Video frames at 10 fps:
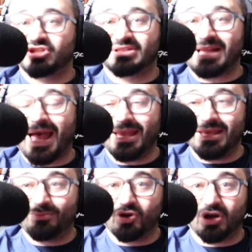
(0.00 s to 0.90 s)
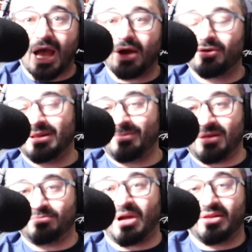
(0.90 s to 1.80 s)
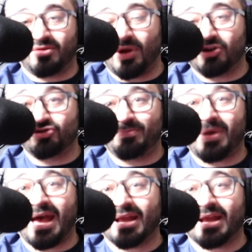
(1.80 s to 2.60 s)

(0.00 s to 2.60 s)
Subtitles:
purchased that ebook, I already made my 300